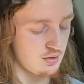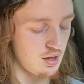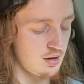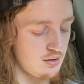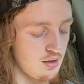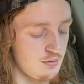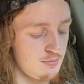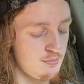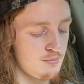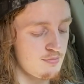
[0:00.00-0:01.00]
It is a
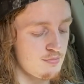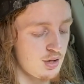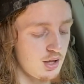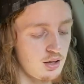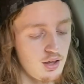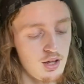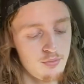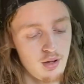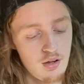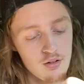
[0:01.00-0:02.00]
clean
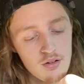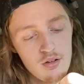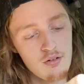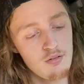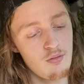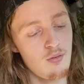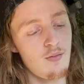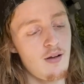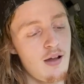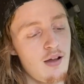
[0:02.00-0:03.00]
mug too.
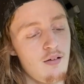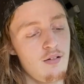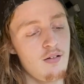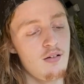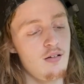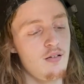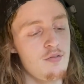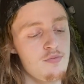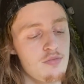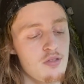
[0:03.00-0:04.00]
Wow.
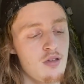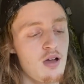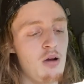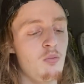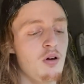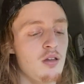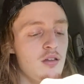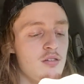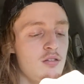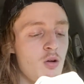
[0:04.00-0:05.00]
I wanted
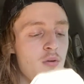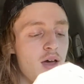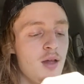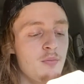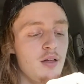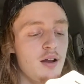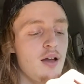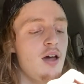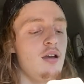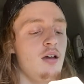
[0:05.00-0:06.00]
this so bad. I'm glad I
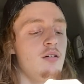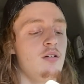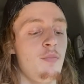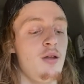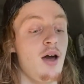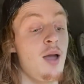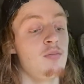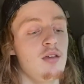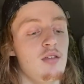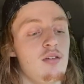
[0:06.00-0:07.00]
got it now. I've been
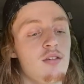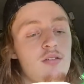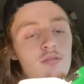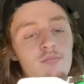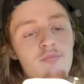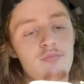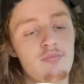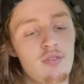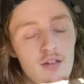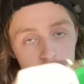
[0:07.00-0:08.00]
hyped to get this.
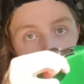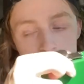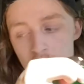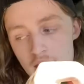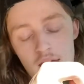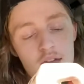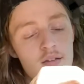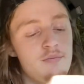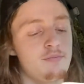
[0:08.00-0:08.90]
This and that hat.